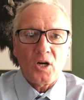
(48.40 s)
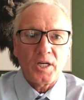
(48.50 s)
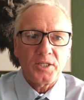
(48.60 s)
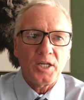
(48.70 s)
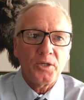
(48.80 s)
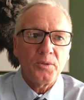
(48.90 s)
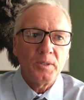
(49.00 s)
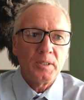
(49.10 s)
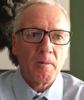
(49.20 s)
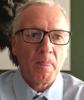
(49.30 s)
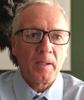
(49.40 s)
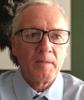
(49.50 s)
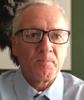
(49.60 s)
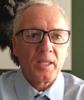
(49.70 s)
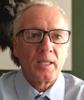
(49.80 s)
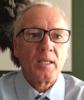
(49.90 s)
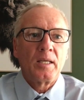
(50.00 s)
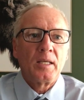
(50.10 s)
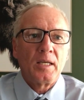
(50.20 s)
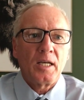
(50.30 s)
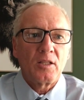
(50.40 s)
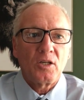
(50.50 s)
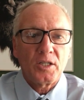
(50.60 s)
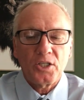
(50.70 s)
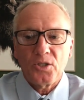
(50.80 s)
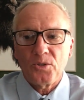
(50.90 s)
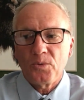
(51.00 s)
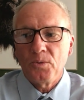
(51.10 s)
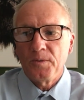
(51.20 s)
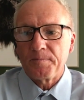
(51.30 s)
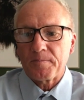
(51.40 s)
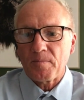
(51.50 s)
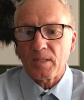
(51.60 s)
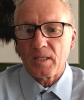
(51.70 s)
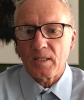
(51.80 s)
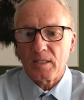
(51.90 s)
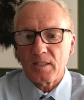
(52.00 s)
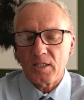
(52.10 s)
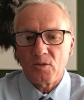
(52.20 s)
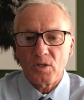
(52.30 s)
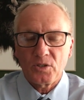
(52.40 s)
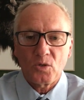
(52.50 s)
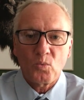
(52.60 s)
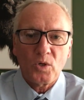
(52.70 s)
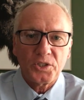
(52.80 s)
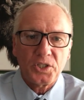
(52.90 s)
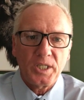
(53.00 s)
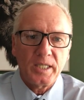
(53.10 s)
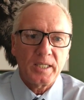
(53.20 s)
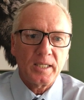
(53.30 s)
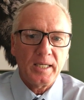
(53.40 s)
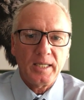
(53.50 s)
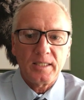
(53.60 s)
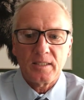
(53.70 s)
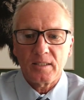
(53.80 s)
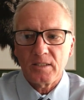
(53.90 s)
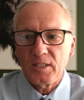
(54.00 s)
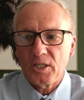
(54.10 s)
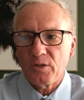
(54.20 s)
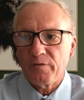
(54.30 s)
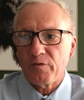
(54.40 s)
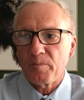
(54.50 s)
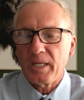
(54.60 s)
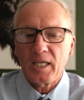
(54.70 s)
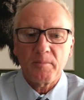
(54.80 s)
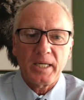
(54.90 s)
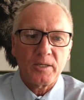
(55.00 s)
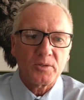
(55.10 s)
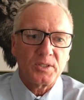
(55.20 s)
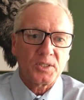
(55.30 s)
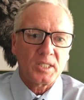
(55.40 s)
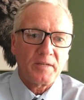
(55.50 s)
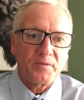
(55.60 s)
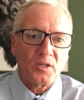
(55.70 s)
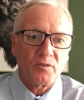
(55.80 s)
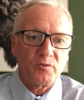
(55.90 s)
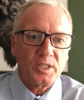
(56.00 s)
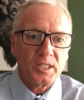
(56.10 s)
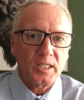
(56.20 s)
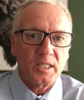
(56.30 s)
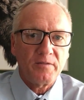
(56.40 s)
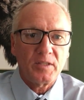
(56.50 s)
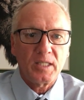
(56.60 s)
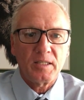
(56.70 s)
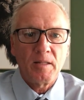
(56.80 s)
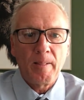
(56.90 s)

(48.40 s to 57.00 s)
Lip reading: I know a lot of you that are watching, and you know, from emails and stuff that I've received, that